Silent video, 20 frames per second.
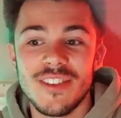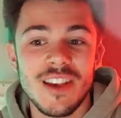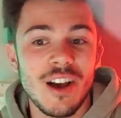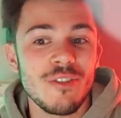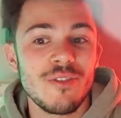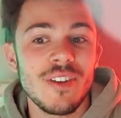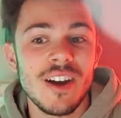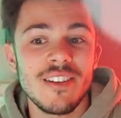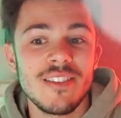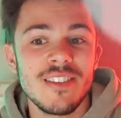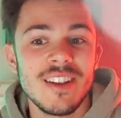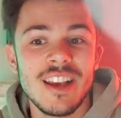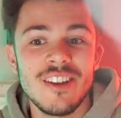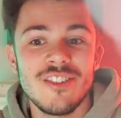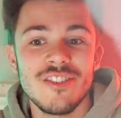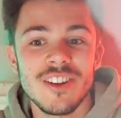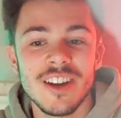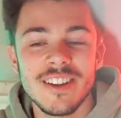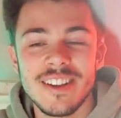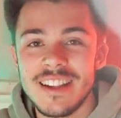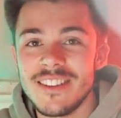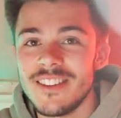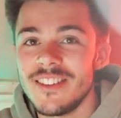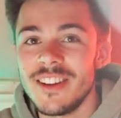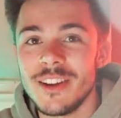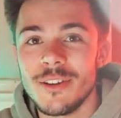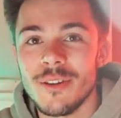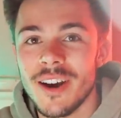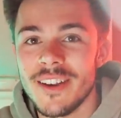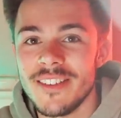self-isolation
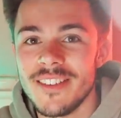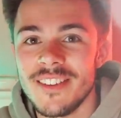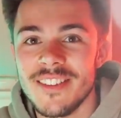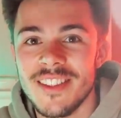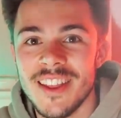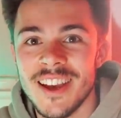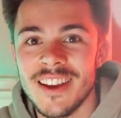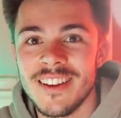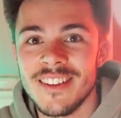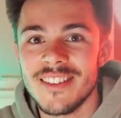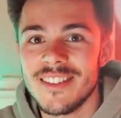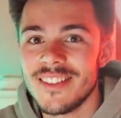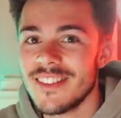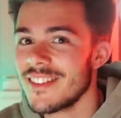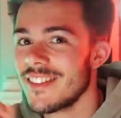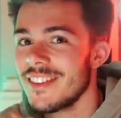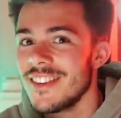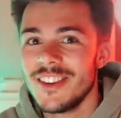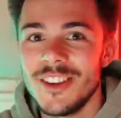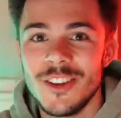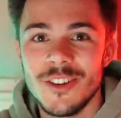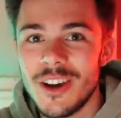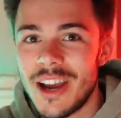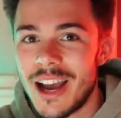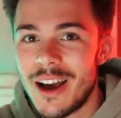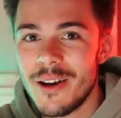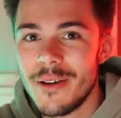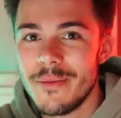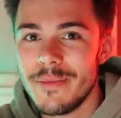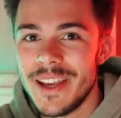identity crisis things. You know how it